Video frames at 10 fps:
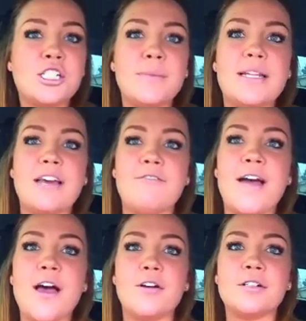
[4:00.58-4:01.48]
him and
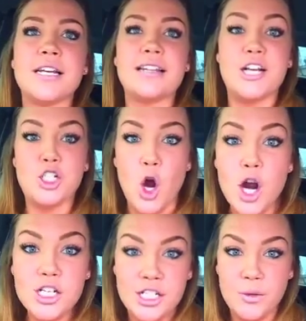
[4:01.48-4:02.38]
they
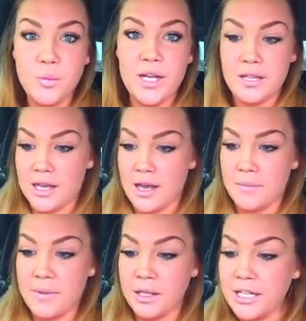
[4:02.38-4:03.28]
charged him with
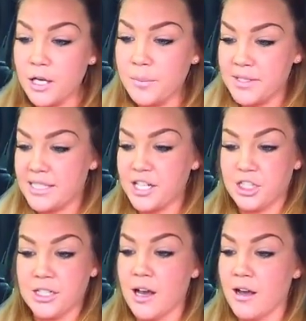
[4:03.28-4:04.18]
illegal
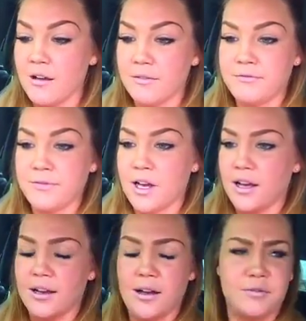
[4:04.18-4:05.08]
possession of
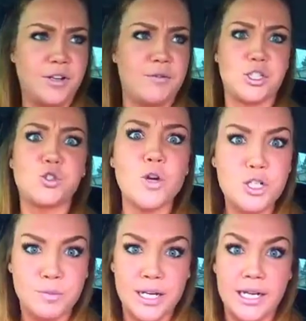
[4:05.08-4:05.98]
a
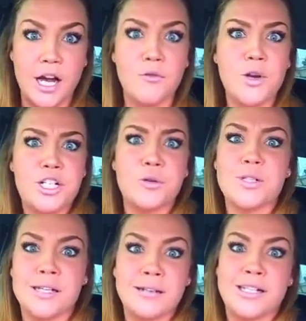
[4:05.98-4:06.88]
switchblade, of which
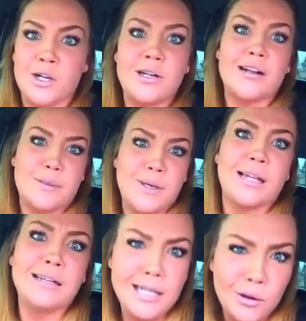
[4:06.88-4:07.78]
it turned out to be
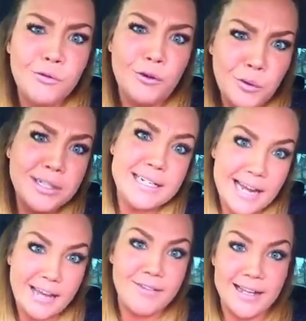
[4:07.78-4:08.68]
a legal folding
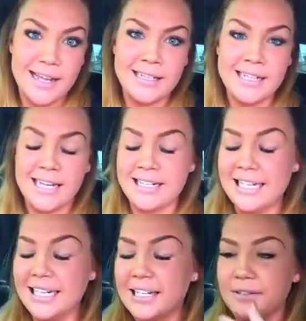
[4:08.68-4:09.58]
knife in
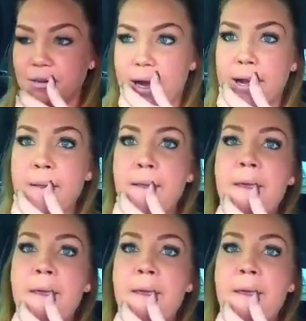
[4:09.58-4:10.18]
the end of it, right?